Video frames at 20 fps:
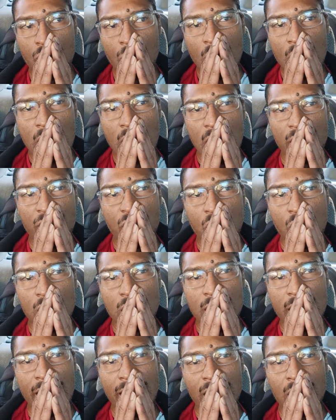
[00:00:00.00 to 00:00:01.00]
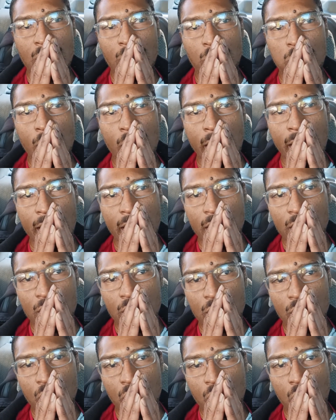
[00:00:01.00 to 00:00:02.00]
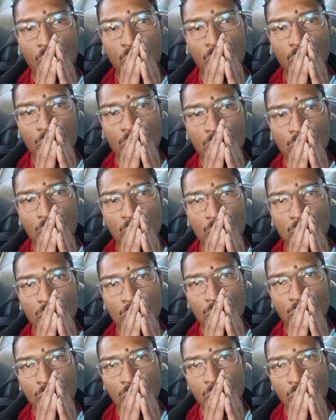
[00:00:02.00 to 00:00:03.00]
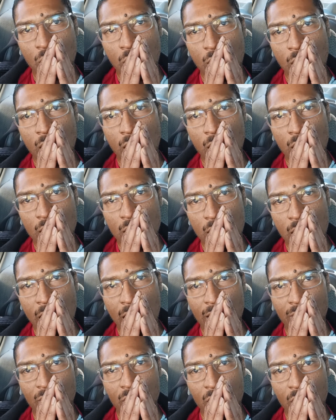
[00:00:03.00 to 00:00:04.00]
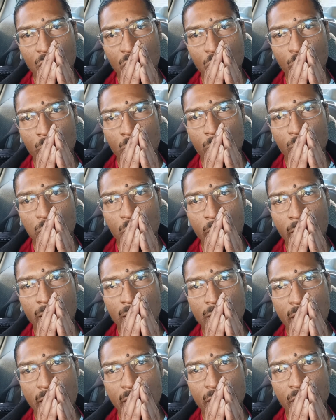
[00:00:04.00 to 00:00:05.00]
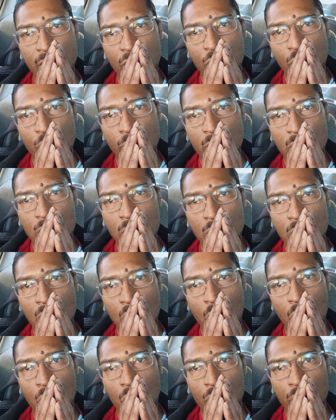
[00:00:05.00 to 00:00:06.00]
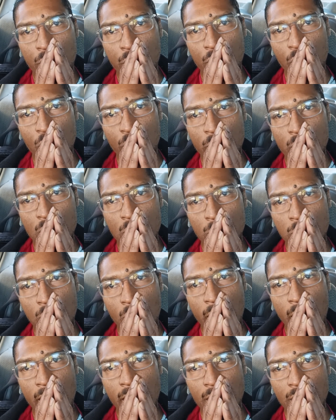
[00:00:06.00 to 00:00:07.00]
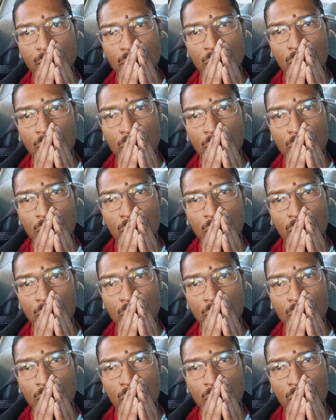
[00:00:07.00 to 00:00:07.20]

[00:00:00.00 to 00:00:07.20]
if you could take the brain, the neurons out of the human brain, take the human soul, the human's brain,